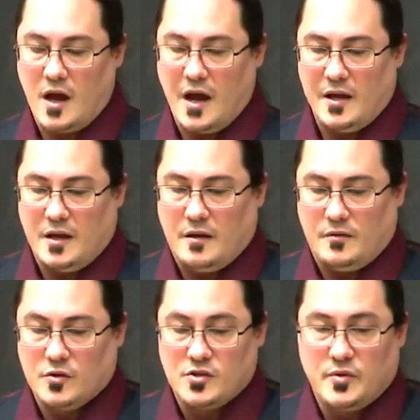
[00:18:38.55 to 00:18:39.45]
I,
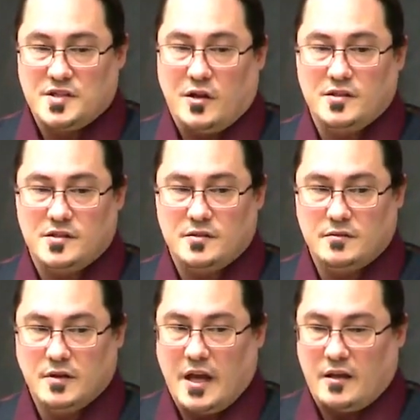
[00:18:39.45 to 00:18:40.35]
those are results.
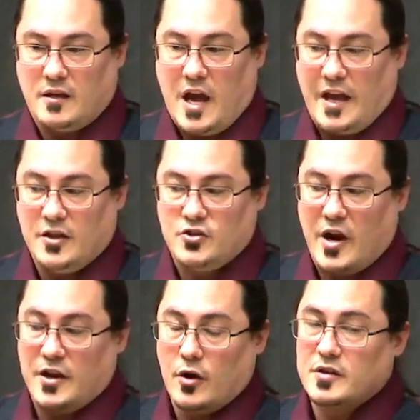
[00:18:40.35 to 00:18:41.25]
Like, I could
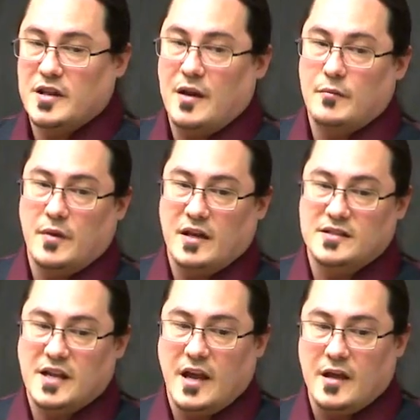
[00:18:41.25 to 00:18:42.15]
try and go to them and
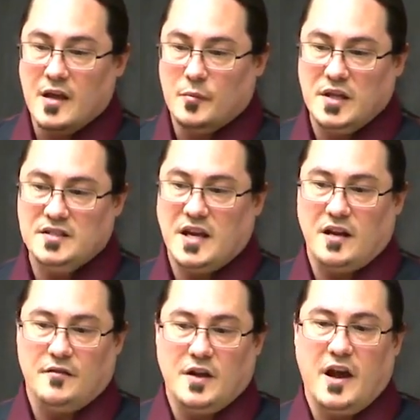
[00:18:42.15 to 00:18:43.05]
say, please take
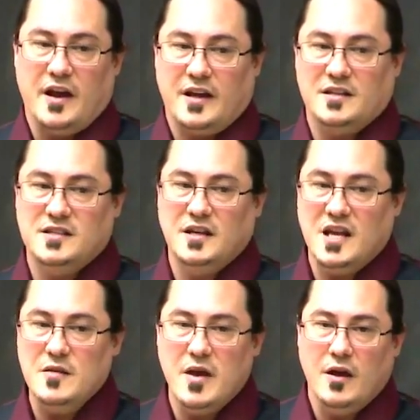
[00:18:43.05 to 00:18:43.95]
it offline. I can send an
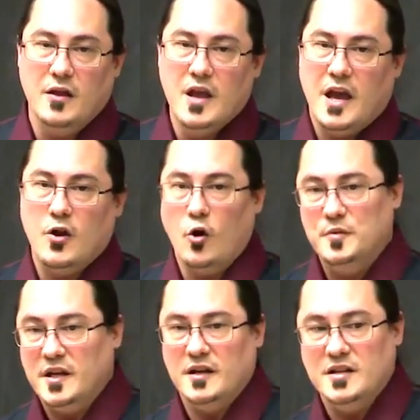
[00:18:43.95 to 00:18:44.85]
email and
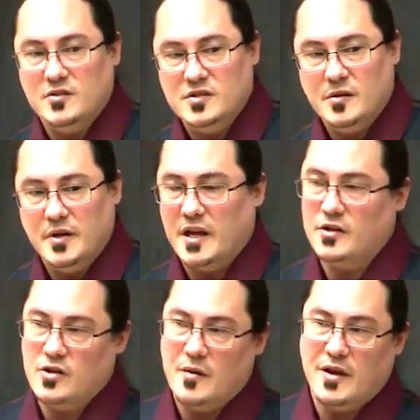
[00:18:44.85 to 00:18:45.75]
hope to get in touch with somebody. I
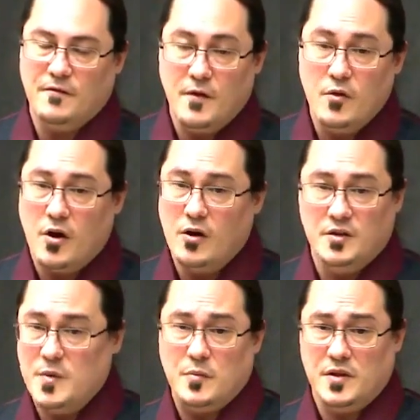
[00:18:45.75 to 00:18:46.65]
could try and make a phone call
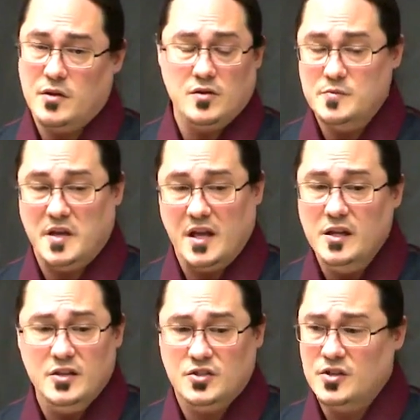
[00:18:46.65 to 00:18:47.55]
to people that don't speak
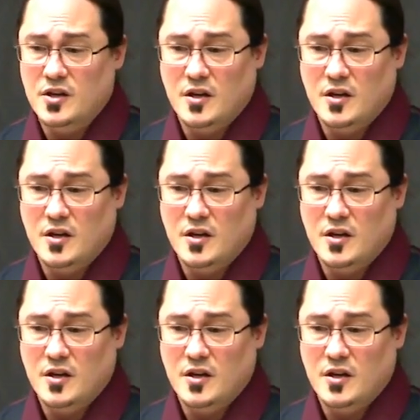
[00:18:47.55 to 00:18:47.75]
English.